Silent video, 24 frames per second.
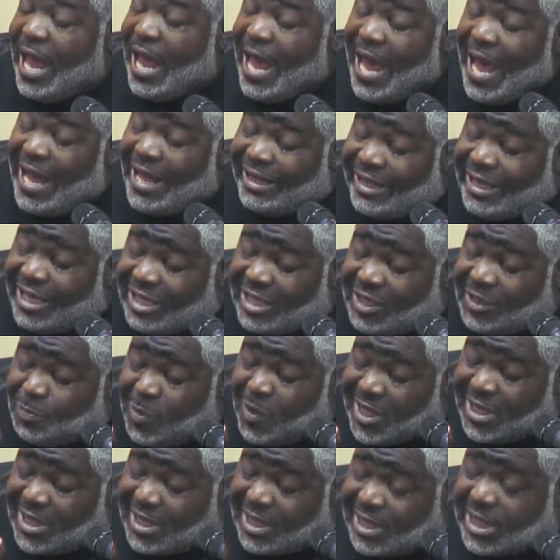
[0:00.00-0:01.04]
at this
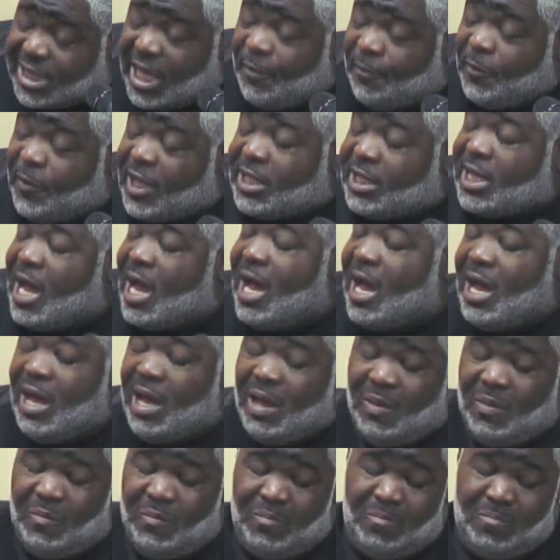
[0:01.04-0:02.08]
specific
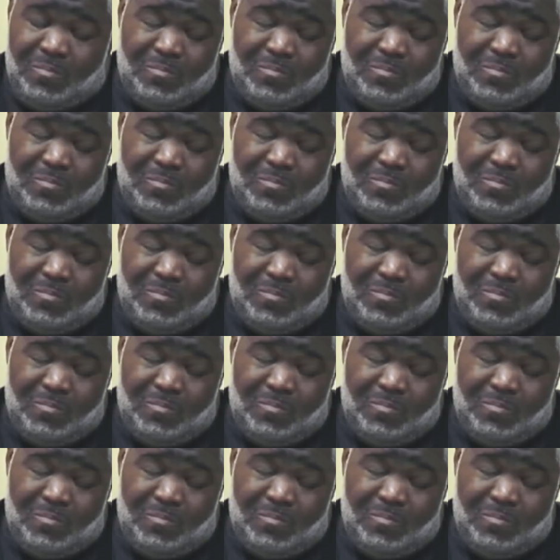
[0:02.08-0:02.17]
time.